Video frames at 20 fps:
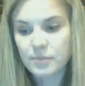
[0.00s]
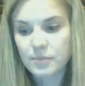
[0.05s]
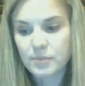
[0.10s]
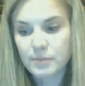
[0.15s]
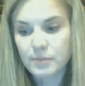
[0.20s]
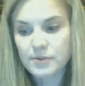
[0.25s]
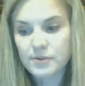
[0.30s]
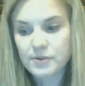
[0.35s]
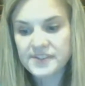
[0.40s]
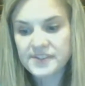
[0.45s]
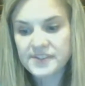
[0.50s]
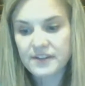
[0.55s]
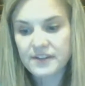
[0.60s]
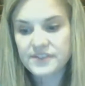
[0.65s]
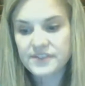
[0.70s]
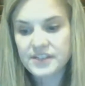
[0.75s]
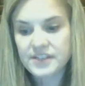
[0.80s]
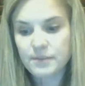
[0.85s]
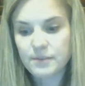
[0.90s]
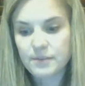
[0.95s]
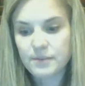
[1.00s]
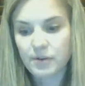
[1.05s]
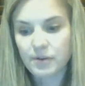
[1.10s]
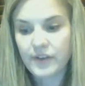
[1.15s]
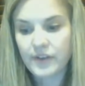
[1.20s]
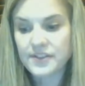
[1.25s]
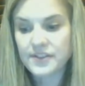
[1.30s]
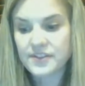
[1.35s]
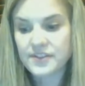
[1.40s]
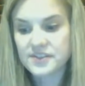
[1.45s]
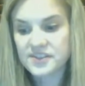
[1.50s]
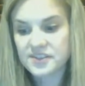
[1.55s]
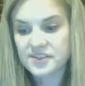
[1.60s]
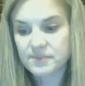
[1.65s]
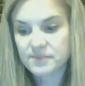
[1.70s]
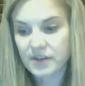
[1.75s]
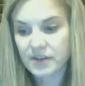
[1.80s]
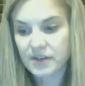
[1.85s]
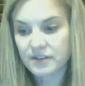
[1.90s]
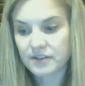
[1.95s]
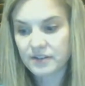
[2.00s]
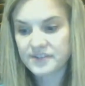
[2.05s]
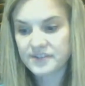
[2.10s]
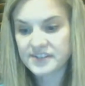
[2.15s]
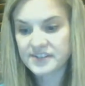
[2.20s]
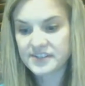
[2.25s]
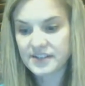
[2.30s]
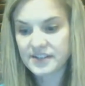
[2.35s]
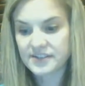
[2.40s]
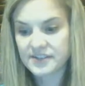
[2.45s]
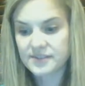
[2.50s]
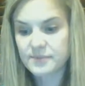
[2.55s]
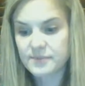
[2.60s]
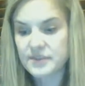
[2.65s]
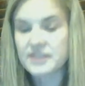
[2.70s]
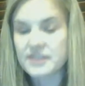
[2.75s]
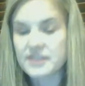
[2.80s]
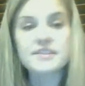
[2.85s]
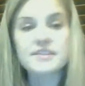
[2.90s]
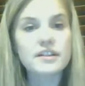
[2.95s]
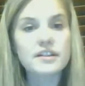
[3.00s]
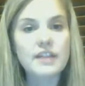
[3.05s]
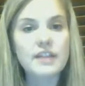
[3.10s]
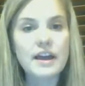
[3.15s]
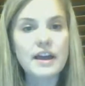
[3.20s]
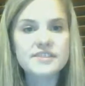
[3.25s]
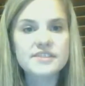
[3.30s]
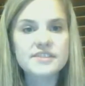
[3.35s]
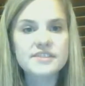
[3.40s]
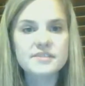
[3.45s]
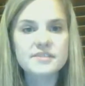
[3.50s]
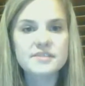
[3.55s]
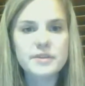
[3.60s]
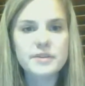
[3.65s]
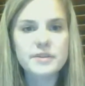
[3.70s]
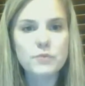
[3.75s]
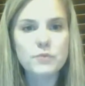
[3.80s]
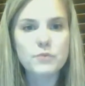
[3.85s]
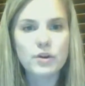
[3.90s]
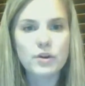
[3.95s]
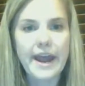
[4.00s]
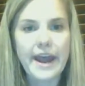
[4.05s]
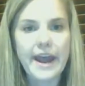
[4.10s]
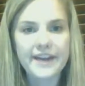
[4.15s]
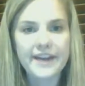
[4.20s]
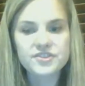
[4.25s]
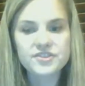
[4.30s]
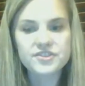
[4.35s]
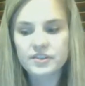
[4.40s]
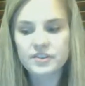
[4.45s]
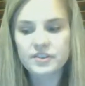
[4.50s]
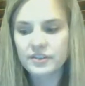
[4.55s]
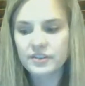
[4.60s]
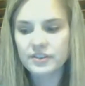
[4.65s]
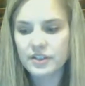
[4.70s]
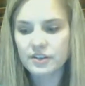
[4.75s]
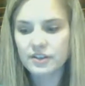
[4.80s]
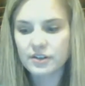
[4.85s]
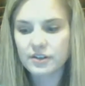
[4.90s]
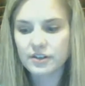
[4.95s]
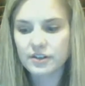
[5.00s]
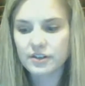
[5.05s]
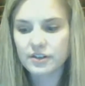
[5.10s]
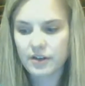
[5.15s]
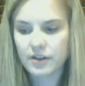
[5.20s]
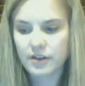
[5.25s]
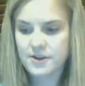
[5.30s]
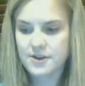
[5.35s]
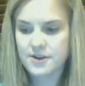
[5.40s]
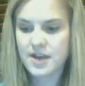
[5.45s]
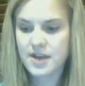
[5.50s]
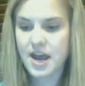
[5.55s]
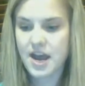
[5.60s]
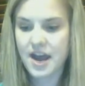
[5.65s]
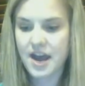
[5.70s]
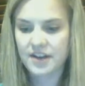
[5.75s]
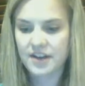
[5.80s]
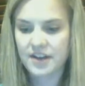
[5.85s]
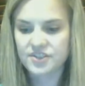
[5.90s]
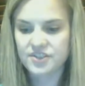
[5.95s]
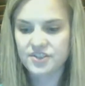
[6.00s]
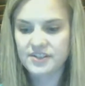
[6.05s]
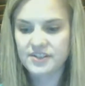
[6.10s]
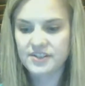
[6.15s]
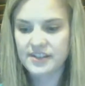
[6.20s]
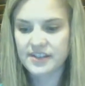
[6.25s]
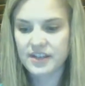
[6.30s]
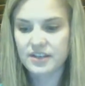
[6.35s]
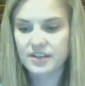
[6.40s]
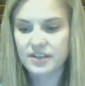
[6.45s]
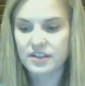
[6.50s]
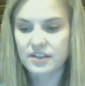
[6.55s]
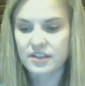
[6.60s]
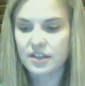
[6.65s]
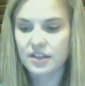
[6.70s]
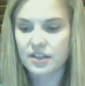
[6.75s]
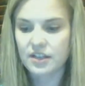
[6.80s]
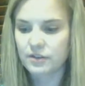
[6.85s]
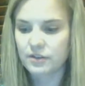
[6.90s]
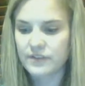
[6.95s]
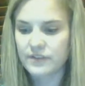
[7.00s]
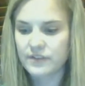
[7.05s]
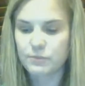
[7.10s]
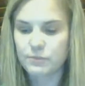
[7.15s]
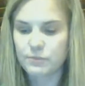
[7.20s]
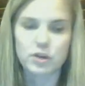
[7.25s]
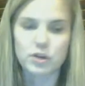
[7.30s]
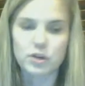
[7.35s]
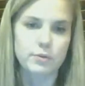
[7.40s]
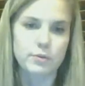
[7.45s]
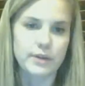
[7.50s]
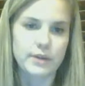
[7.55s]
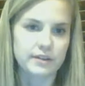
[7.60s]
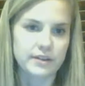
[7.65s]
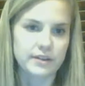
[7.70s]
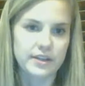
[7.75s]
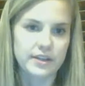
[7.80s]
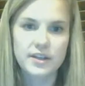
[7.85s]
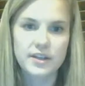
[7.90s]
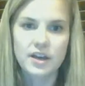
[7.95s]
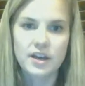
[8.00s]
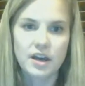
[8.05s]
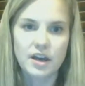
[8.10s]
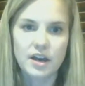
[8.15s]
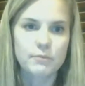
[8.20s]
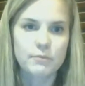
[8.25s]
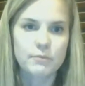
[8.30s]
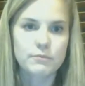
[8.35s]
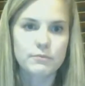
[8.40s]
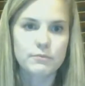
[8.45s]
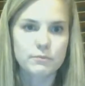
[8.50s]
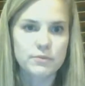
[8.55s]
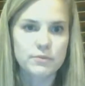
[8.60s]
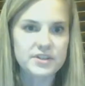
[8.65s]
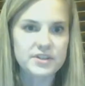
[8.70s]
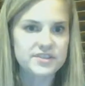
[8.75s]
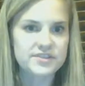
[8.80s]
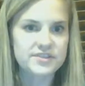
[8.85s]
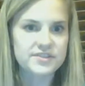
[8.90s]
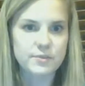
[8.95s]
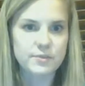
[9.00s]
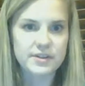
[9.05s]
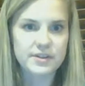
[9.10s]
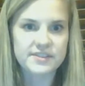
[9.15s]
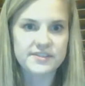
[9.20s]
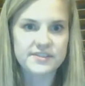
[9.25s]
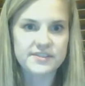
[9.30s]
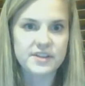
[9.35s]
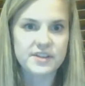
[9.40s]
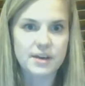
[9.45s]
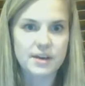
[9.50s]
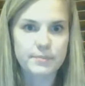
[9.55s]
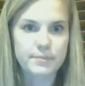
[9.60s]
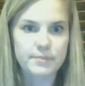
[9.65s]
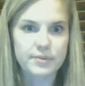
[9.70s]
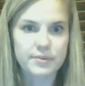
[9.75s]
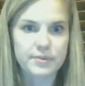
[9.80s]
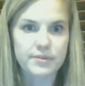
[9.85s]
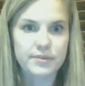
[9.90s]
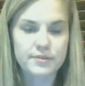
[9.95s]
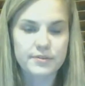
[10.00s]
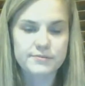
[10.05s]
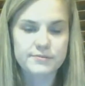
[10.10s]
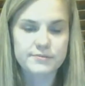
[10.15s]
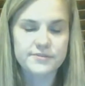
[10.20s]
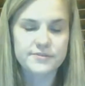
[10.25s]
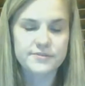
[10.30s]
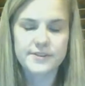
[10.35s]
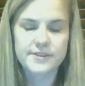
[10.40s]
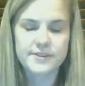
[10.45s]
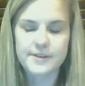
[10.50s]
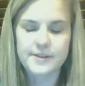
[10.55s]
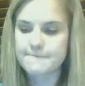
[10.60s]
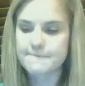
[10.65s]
promote safety and prevent the spread of disease, because it allows us to be more agile in our actions and intervene more quickly, which is going to stop those